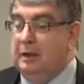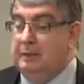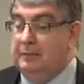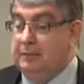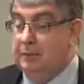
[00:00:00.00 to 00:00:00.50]

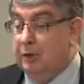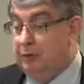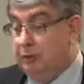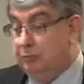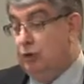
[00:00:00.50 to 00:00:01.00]
Something
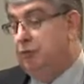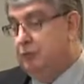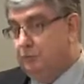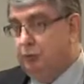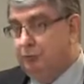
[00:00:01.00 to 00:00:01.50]
might be
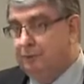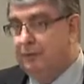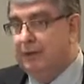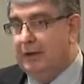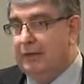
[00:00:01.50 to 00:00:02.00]
profitable,
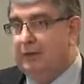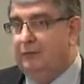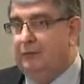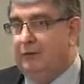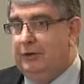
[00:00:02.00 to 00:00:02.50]
but
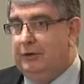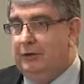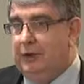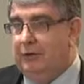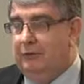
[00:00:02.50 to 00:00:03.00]
if you
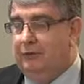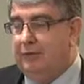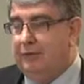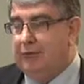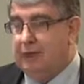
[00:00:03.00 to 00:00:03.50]
don't have
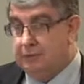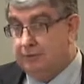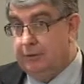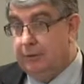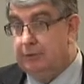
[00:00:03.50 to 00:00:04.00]
the cash
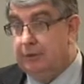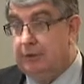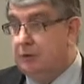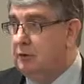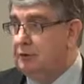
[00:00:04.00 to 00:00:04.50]
flow to
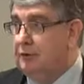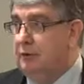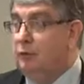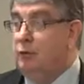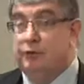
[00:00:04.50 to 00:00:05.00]
meet the costs
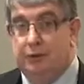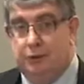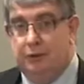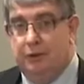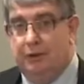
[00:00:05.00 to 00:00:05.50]
they fall
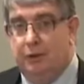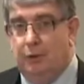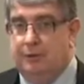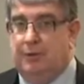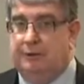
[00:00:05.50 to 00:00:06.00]
due, then you
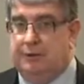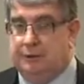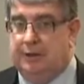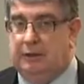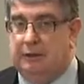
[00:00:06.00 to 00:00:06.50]
won't be able to
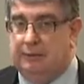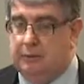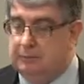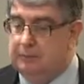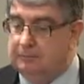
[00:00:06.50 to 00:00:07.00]
sustain the
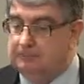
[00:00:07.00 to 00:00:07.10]
business.